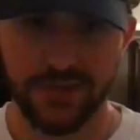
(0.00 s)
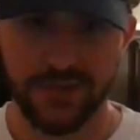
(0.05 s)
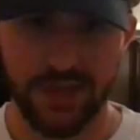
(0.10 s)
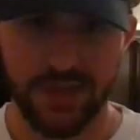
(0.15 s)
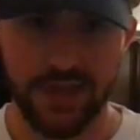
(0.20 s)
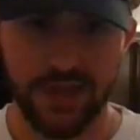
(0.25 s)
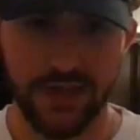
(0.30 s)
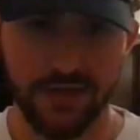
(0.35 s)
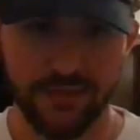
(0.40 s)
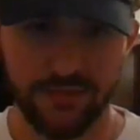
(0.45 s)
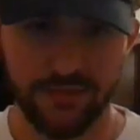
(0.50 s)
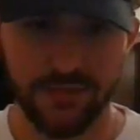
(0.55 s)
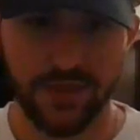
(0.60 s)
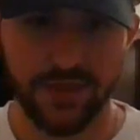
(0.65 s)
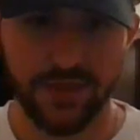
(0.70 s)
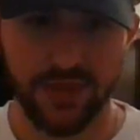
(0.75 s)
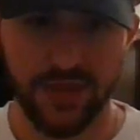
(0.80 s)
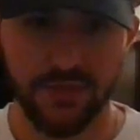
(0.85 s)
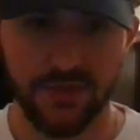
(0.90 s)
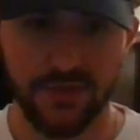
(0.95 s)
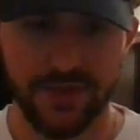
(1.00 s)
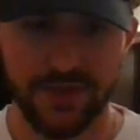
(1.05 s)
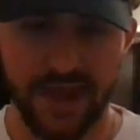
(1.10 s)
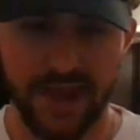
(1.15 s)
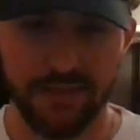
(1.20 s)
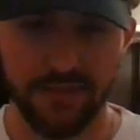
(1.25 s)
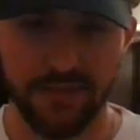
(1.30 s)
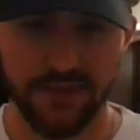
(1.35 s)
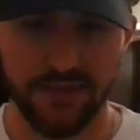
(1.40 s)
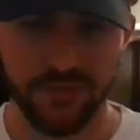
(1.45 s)
see that they were
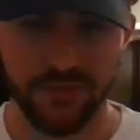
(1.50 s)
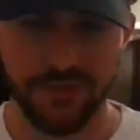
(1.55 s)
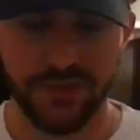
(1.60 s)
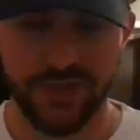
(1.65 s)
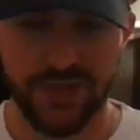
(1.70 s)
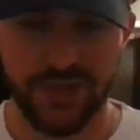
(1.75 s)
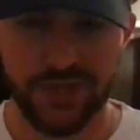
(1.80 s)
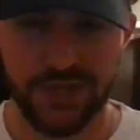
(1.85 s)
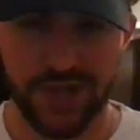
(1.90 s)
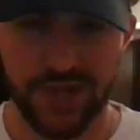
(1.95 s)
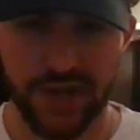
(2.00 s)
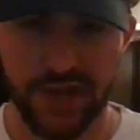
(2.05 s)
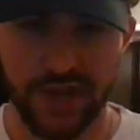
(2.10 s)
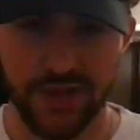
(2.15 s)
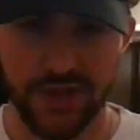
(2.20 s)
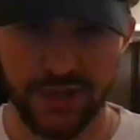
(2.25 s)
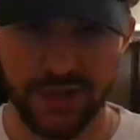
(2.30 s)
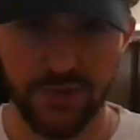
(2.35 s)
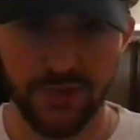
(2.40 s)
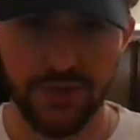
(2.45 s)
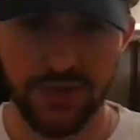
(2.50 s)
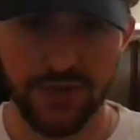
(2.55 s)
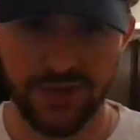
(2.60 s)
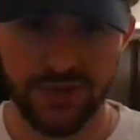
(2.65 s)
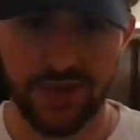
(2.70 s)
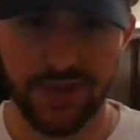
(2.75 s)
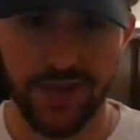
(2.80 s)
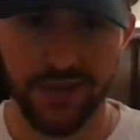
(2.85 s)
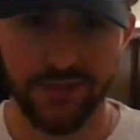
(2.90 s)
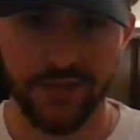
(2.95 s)
dabbling with CGI," because you could
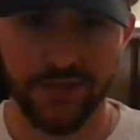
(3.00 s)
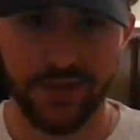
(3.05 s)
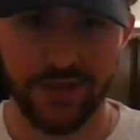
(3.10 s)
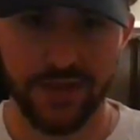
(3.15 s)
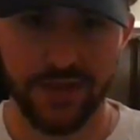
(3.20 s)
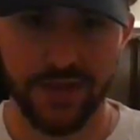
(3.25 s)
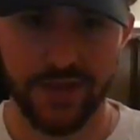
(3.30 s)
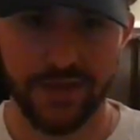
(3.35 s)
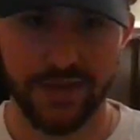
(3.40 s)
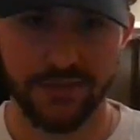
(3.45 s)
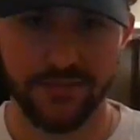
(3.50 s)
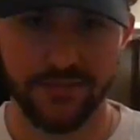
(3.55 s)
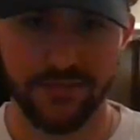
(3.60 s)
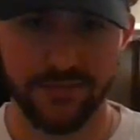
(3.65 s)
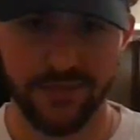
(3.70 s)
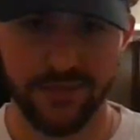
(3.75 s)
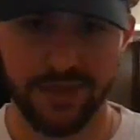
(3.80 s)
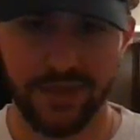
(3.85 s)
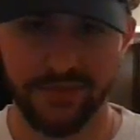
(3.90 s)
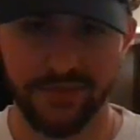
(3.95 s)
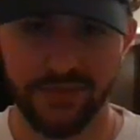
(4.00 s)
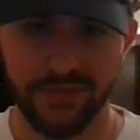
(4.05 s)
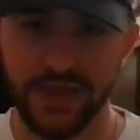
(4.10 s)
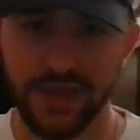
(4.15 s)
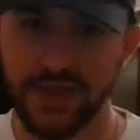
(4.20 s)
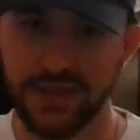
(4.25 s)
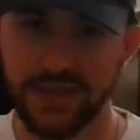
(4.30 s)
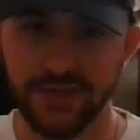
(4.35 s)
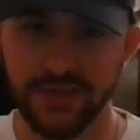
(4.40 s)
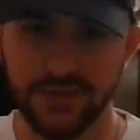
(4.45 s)
tell that it
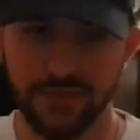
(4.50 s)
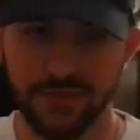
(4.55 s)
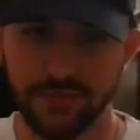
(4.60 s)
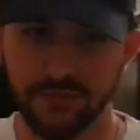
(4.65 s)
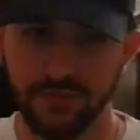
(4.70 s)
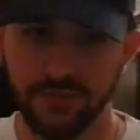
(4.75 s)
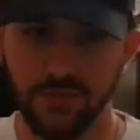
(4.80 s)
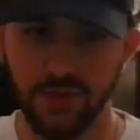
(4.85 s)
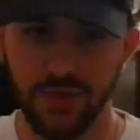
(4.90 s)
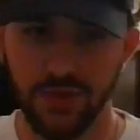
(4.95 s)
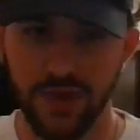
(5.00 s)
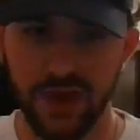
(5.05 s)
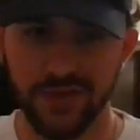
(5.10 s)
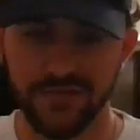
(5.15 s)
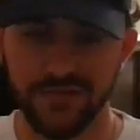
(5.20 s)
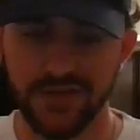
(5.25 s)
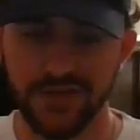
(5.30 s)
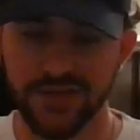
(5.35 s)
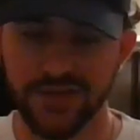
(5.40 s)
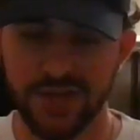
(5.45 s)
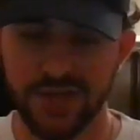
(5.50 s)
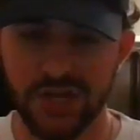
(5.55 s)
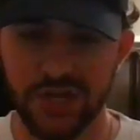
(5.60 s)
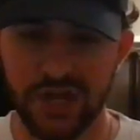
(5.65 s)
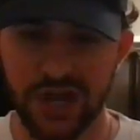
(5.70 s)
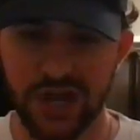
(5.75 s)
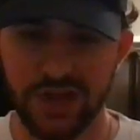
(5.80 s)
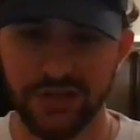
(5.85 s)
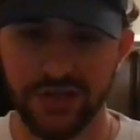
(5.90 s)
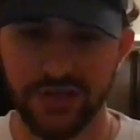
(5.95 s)
definitely is more heavily
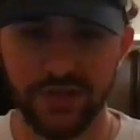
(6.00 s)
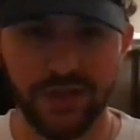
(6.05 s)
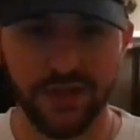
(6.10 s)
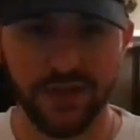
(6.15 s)
CGI.